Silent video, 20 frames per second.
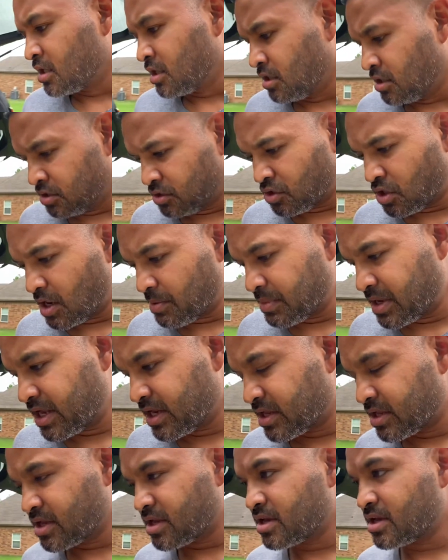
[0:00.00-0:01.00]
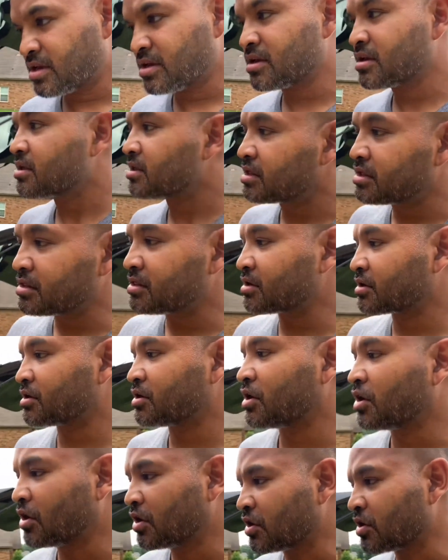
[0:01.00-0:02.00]
So I'm getting the
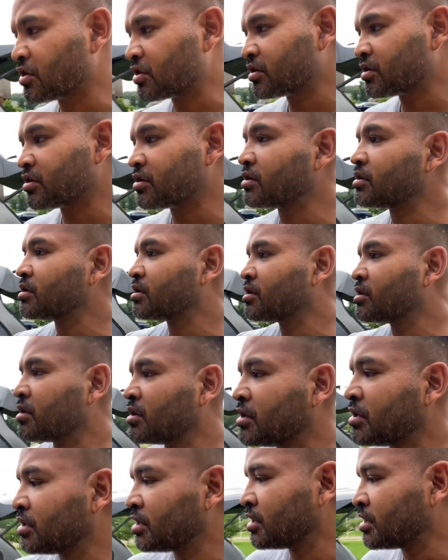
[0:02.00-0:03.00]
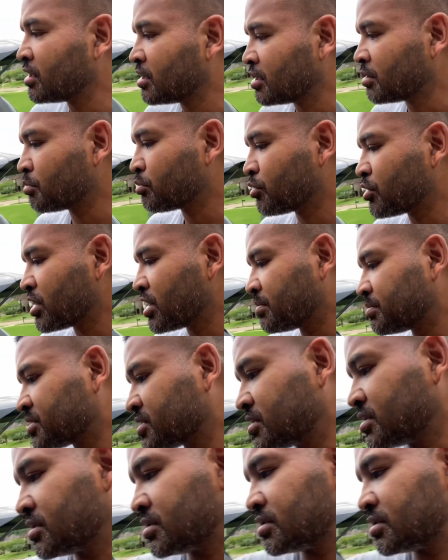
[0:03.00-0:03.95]
car prepped